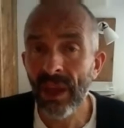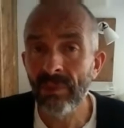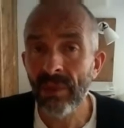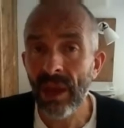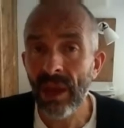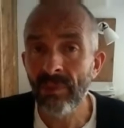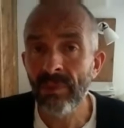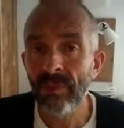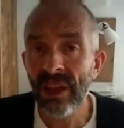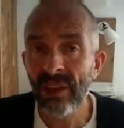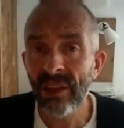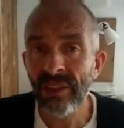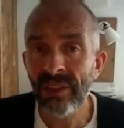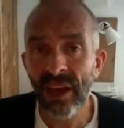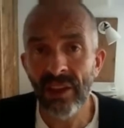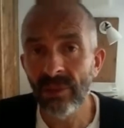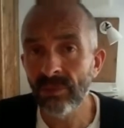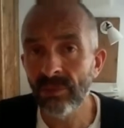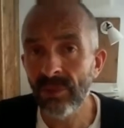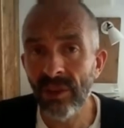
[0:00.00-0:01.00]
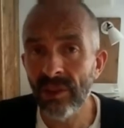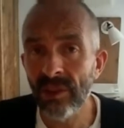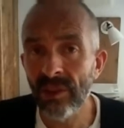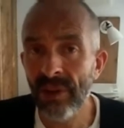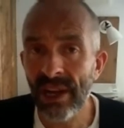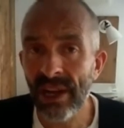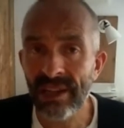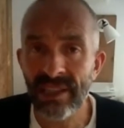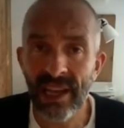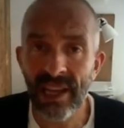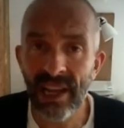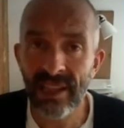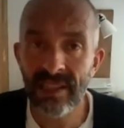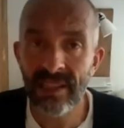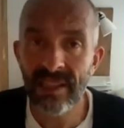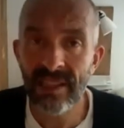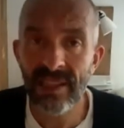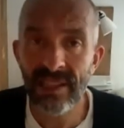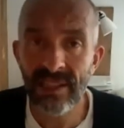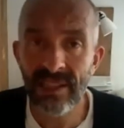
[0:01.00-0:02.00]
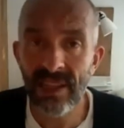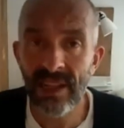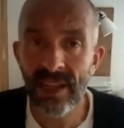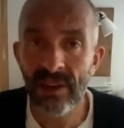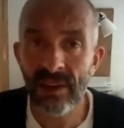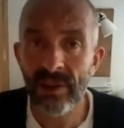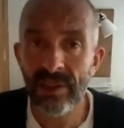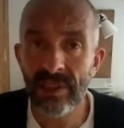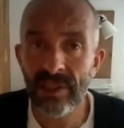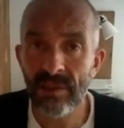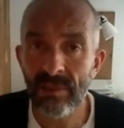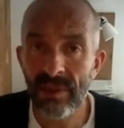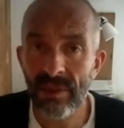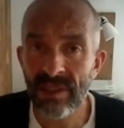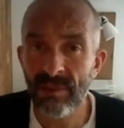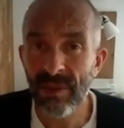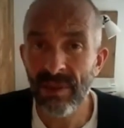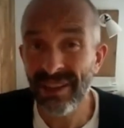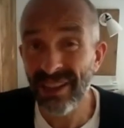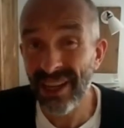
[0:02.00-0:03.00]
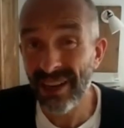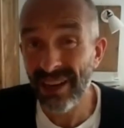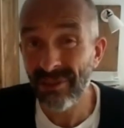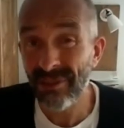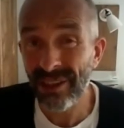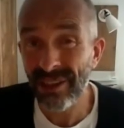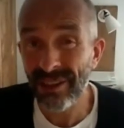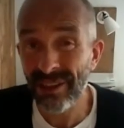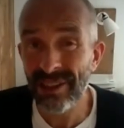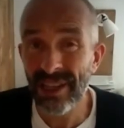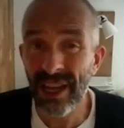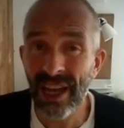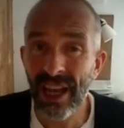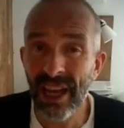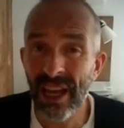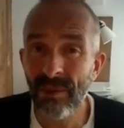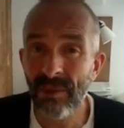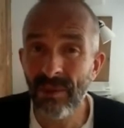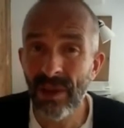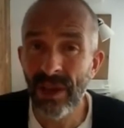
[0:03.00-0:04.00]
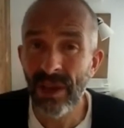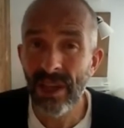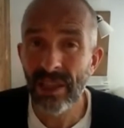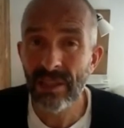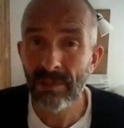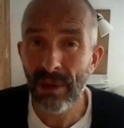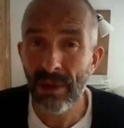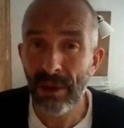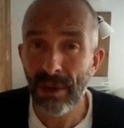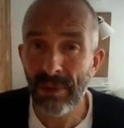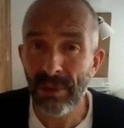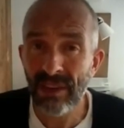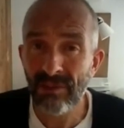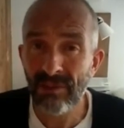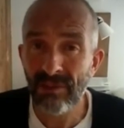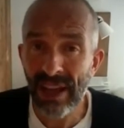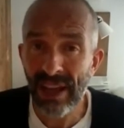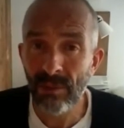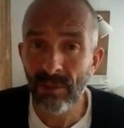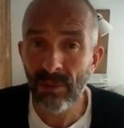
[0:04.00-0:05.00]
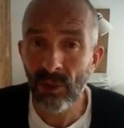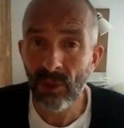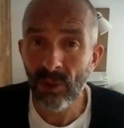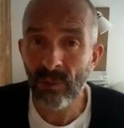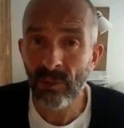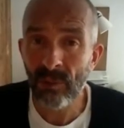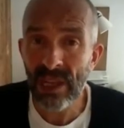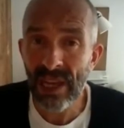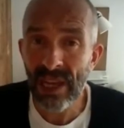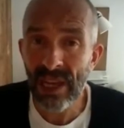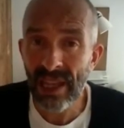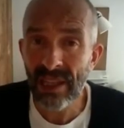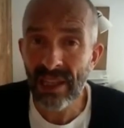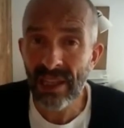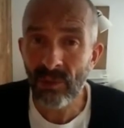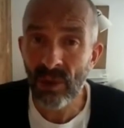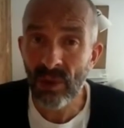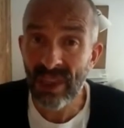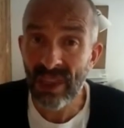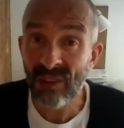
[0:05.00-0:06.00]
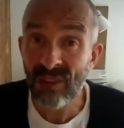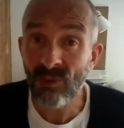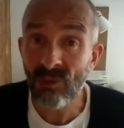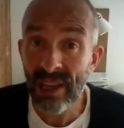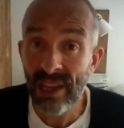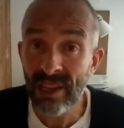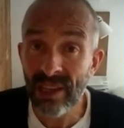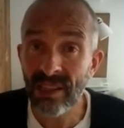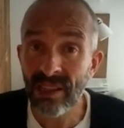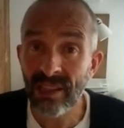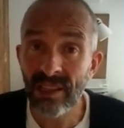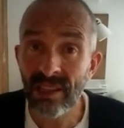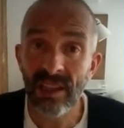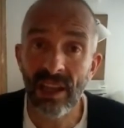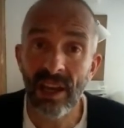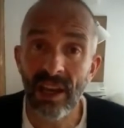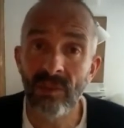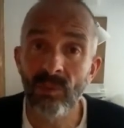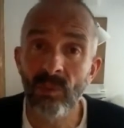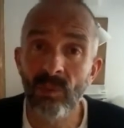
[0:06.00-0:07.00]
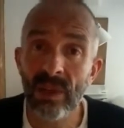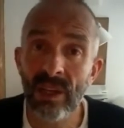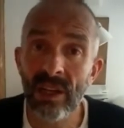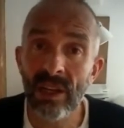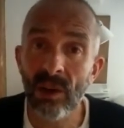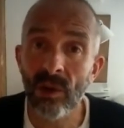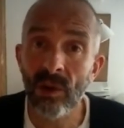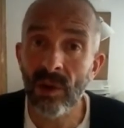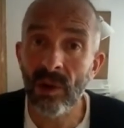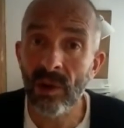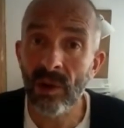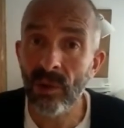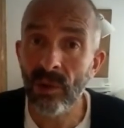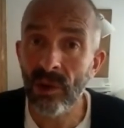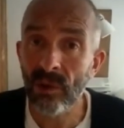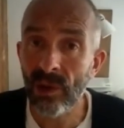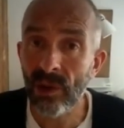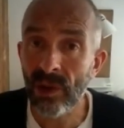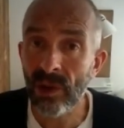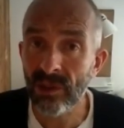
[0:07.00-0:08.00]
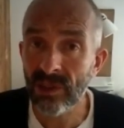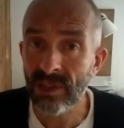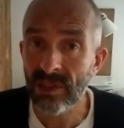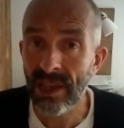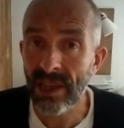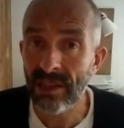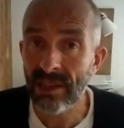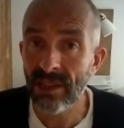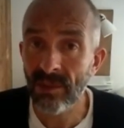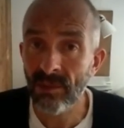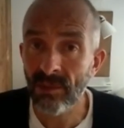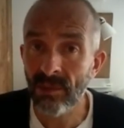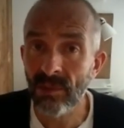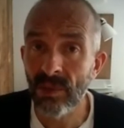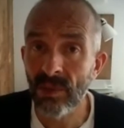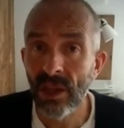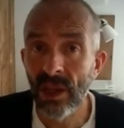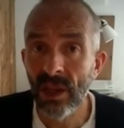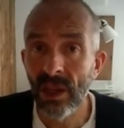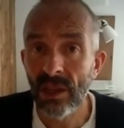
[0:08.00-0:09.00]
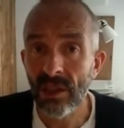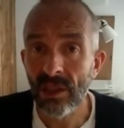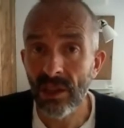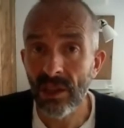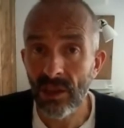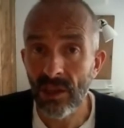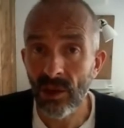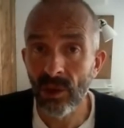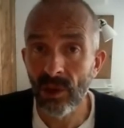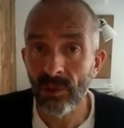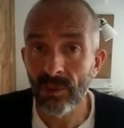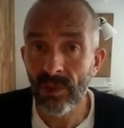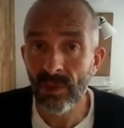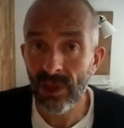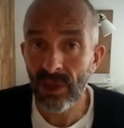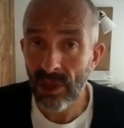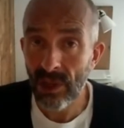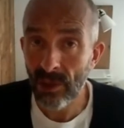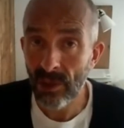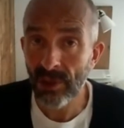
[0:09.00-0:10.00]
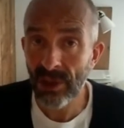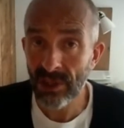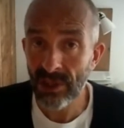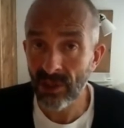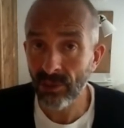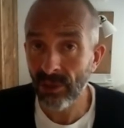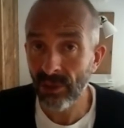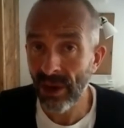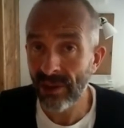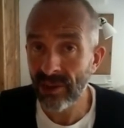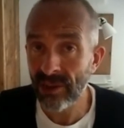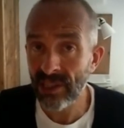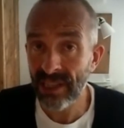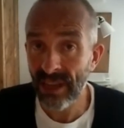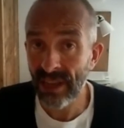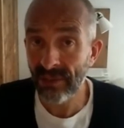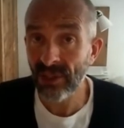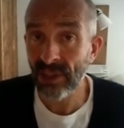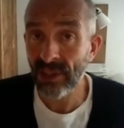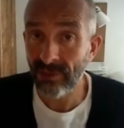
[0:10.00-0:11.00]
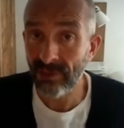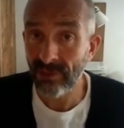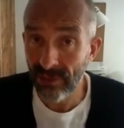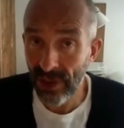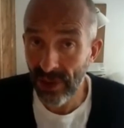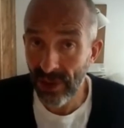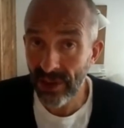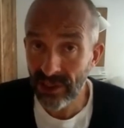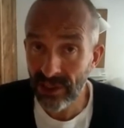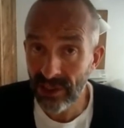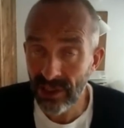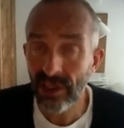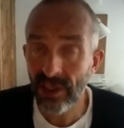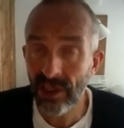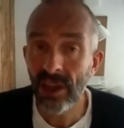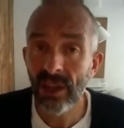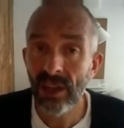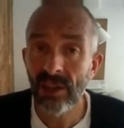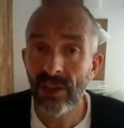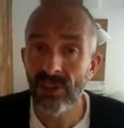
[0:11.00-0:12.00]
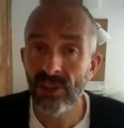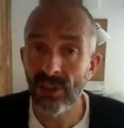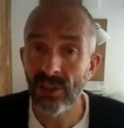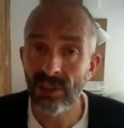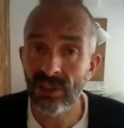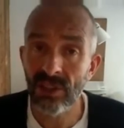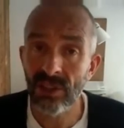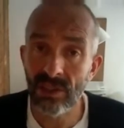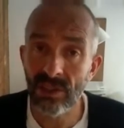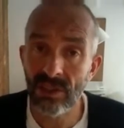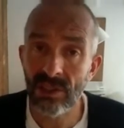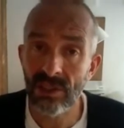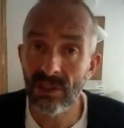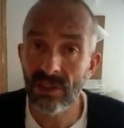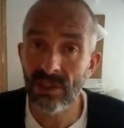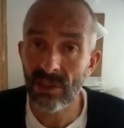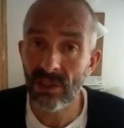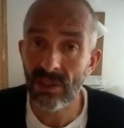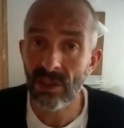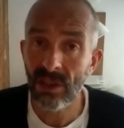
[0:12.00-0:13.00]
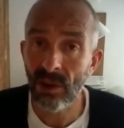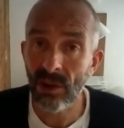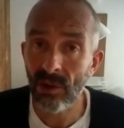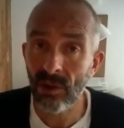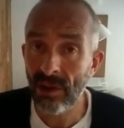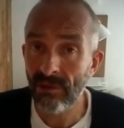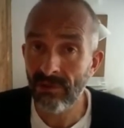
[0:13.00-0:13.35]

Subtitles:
beyond that, on the practicalities, it's about delivering on time. It's about being available when we need them within reason. And we always say to them, your personal priorities have to come first. Just as I've